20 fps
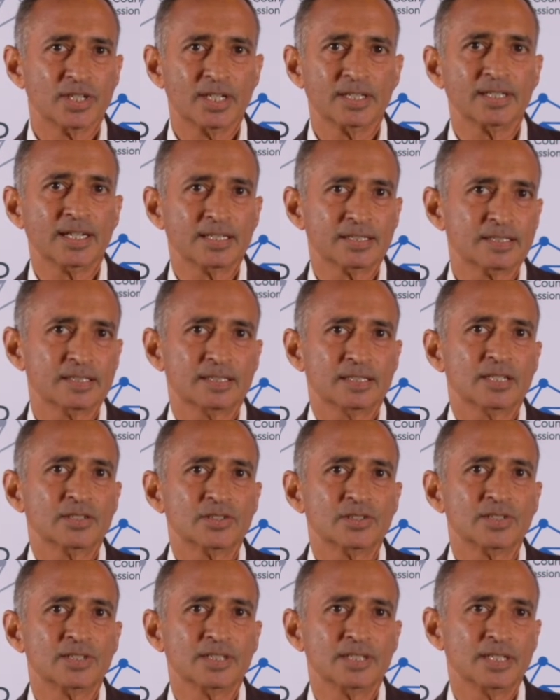And that's
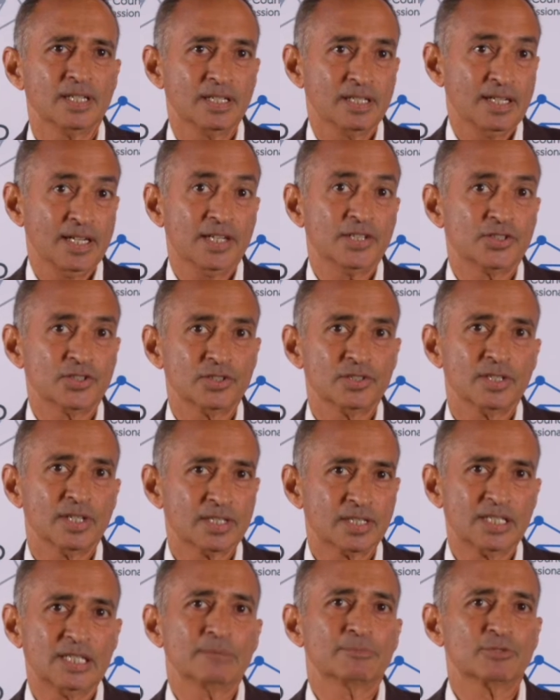essentially a ledger
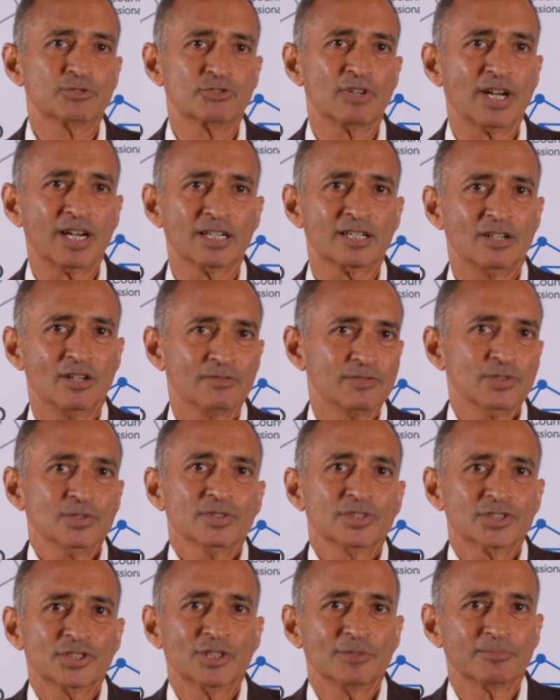that keeps track of
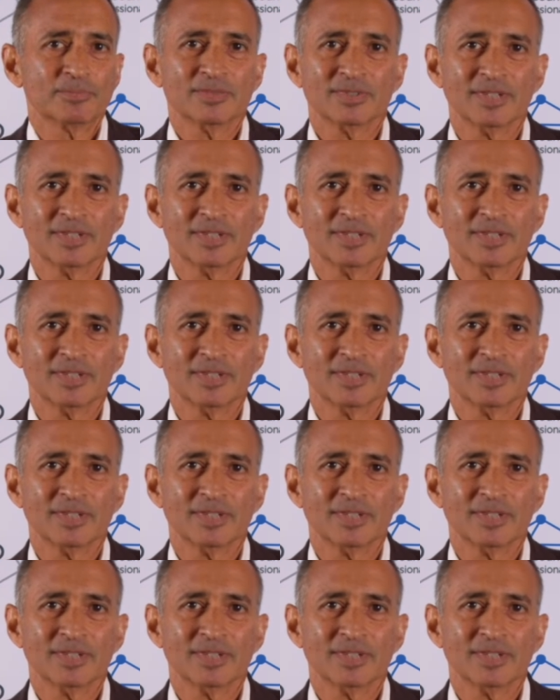ownership.